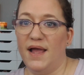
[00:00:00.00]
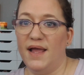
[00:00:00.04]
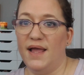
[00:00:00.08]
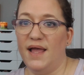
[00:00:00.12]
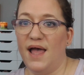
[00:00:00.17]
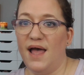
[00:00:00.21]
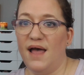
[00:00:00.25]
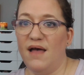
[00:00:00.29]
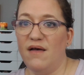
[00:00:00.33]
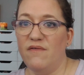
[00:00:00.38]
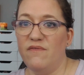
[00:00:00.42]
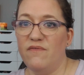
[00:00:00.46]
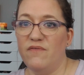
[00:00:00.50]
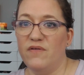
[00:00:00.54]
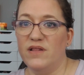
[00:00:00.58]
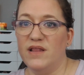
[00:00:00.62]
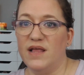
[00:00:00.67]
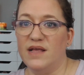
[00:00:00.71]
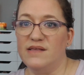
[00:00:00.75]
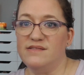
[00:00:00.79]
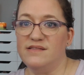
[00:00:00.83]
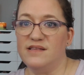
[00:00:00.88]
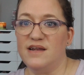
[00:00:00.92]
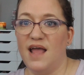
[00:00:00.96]
I have
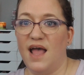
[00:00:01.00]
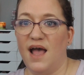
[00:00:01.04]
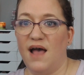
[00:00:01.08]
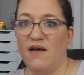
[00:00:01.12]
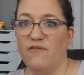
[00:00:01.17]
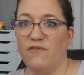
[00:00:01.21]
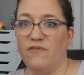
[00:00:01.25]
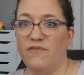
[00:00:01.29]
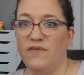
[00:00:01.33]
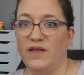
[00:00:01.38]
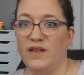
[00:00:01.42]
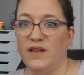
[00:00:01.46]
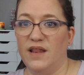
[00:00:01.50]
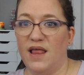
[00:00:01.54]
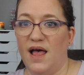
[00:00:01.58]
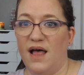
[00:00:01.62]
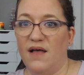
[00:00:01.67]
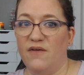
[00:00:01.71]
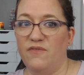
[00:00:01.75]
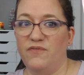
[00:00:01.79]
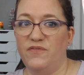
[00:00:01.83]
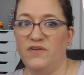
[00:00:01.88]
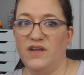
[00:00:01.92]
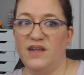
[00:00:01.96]
less than half of it
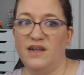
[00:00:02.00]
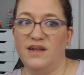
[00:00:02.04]
left,